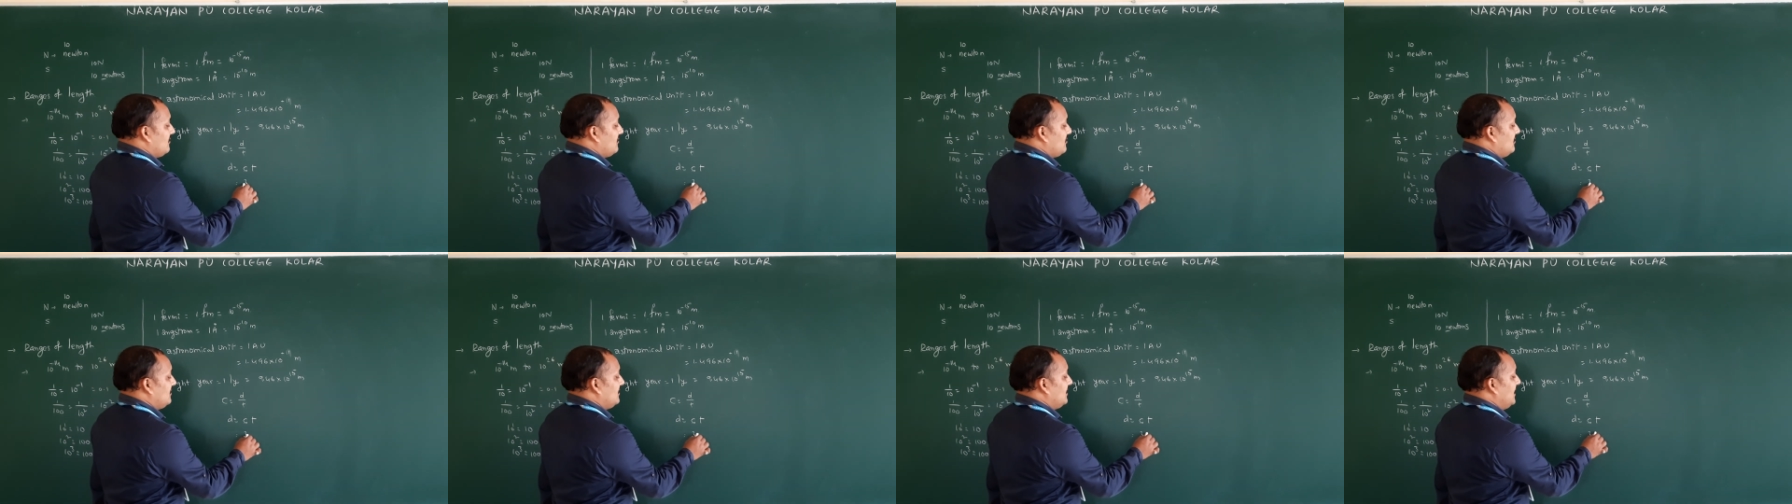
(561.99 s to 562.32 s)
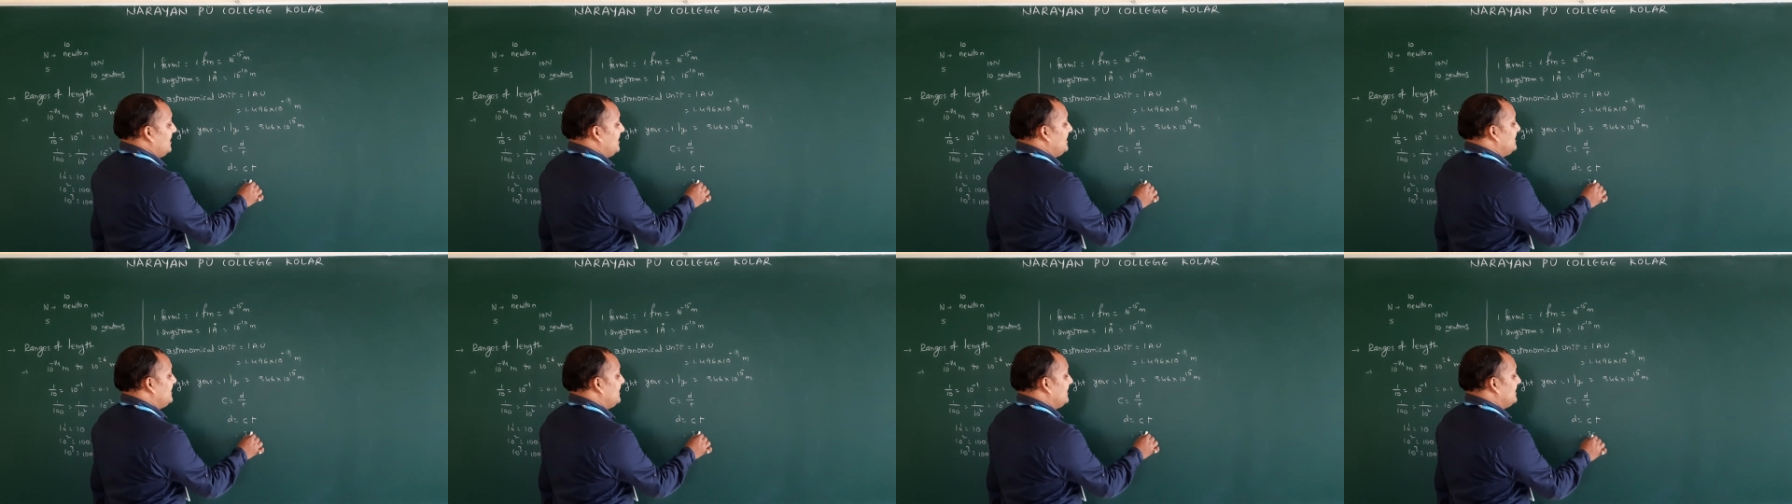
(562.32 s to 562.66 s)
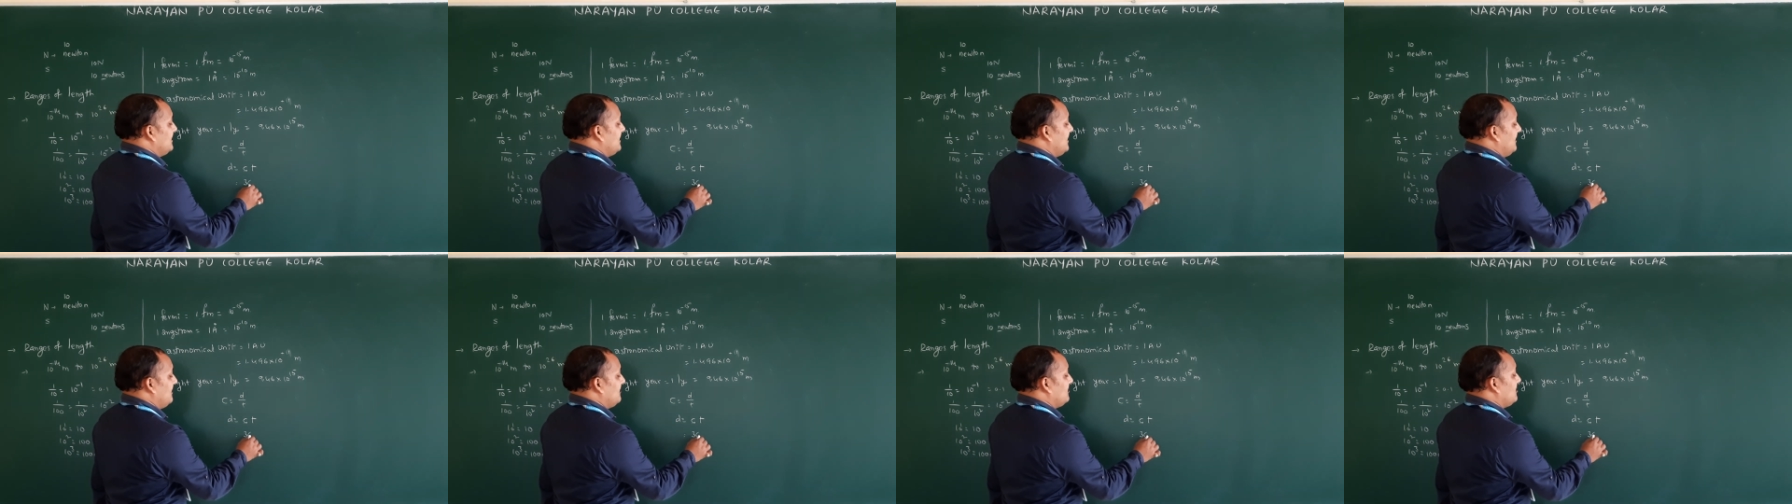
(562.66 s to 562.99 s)
So
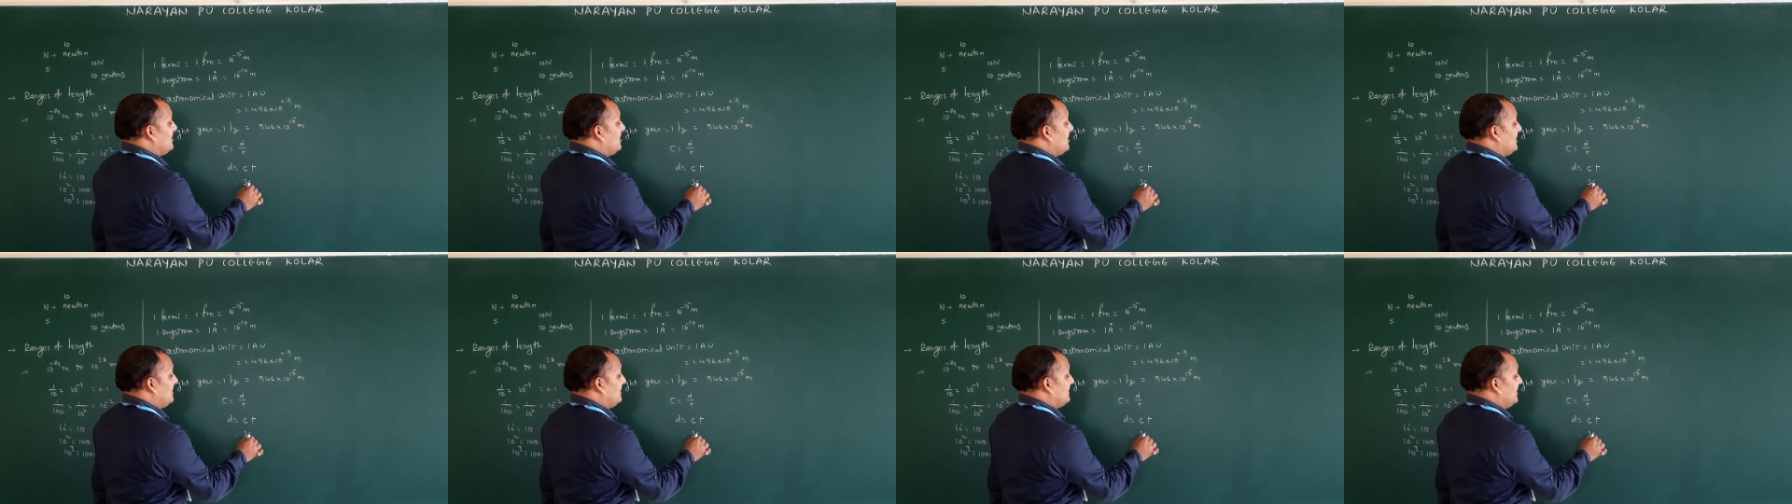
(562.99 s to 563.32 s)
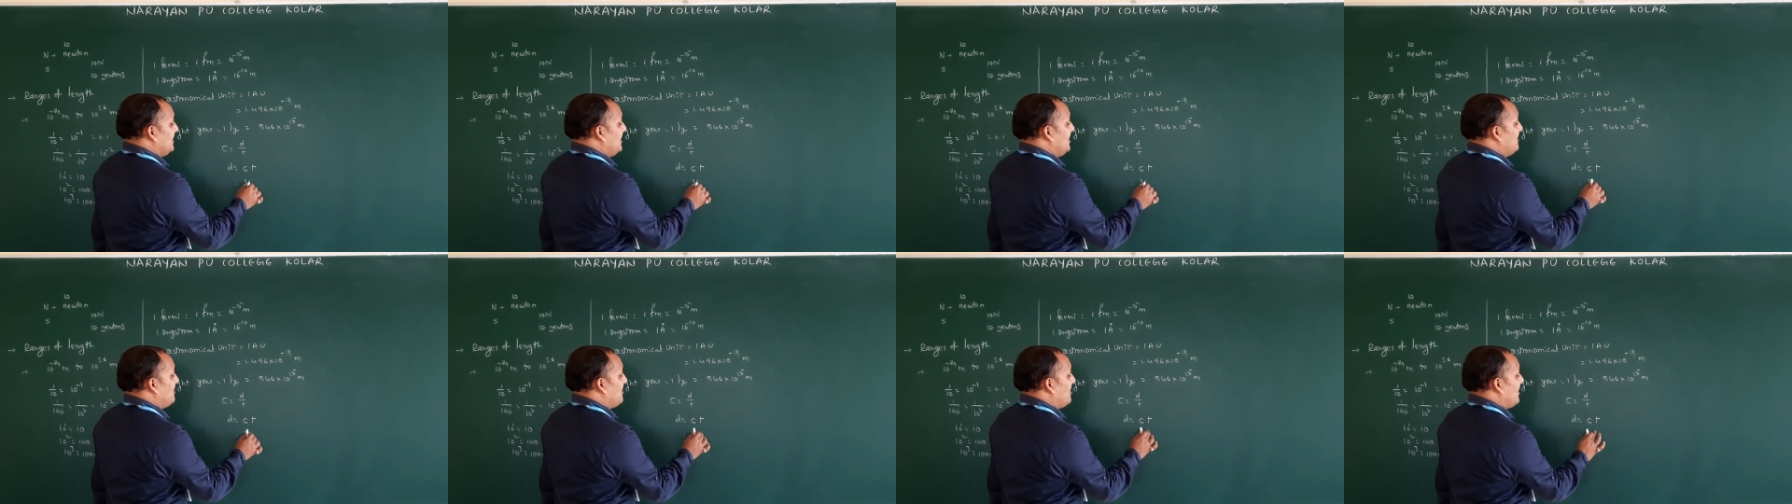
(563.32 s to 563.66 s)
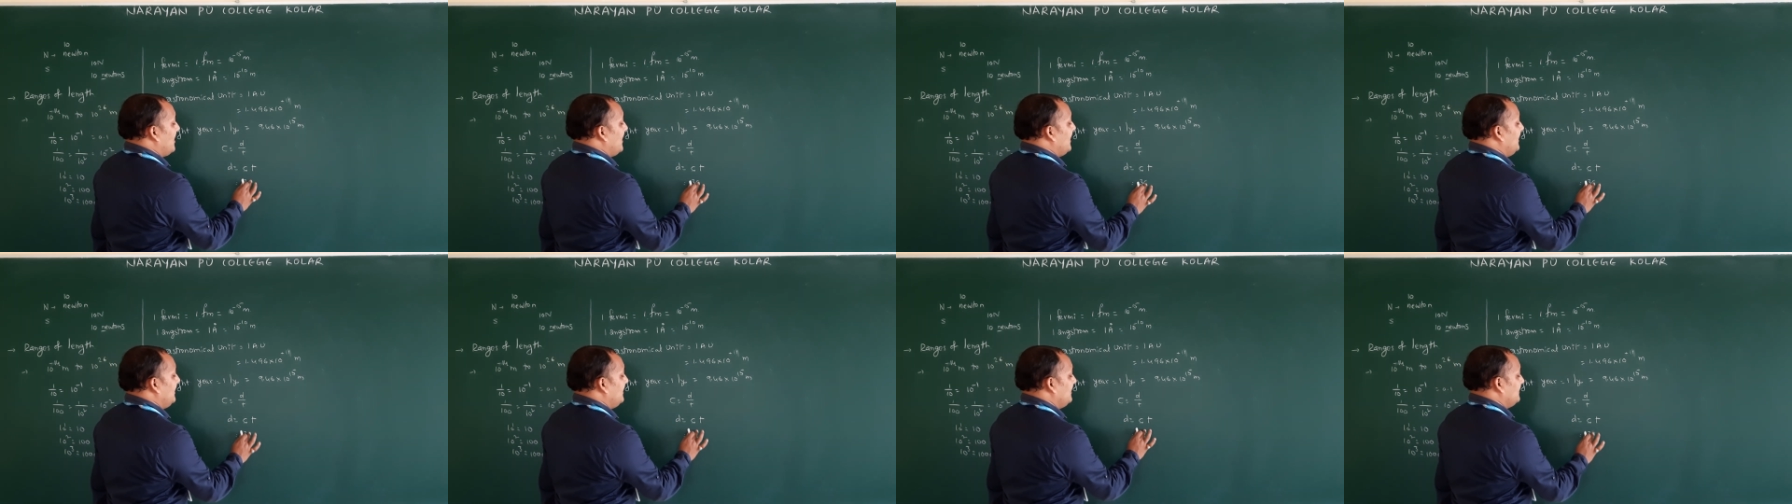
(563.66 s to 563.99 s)

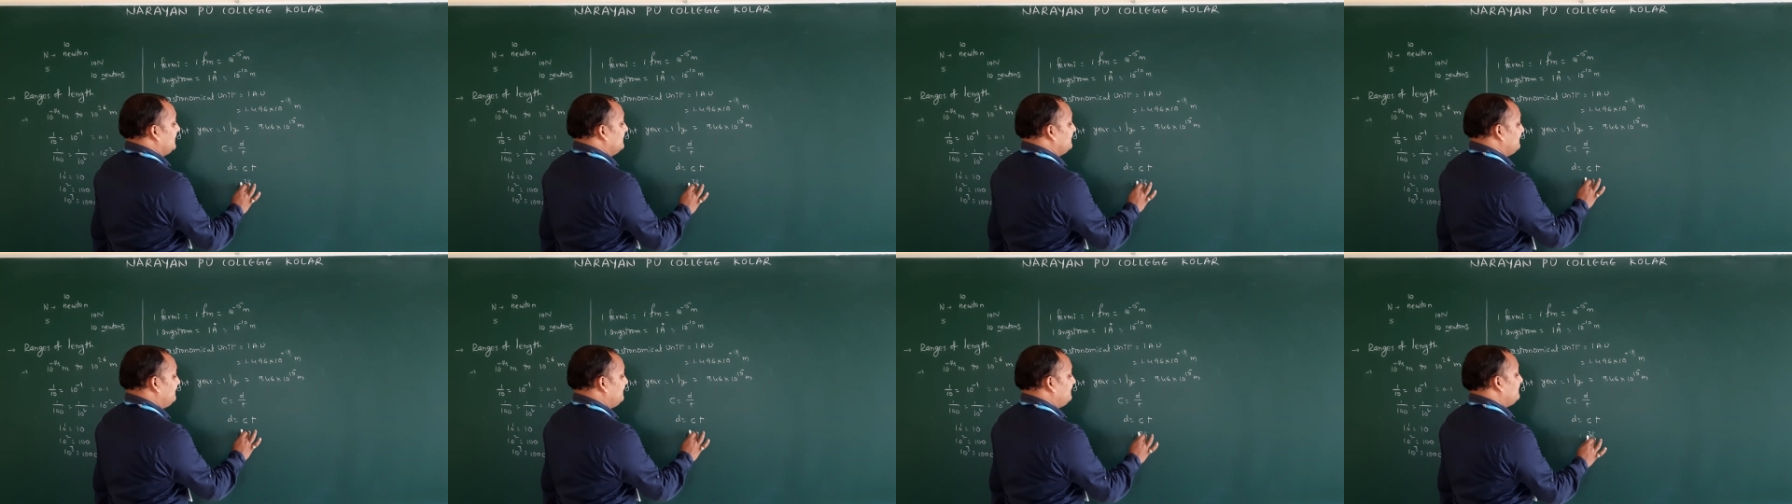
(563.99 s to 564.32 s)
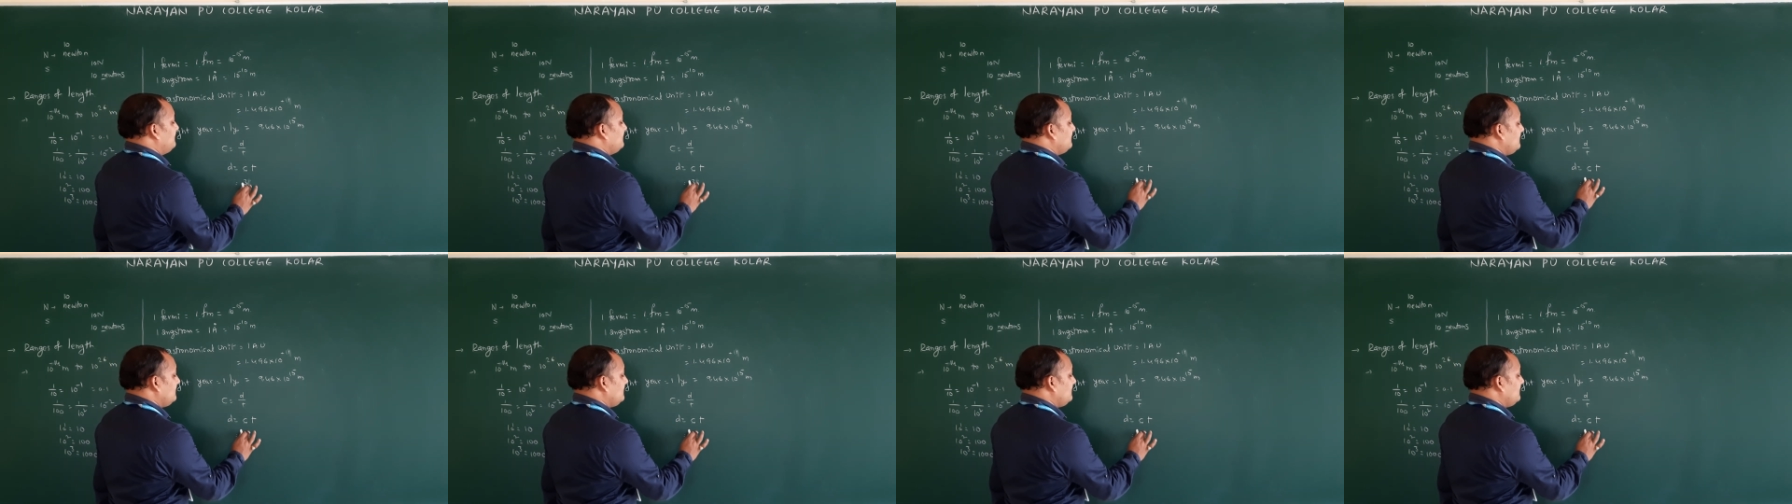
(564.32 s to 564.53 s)
3.3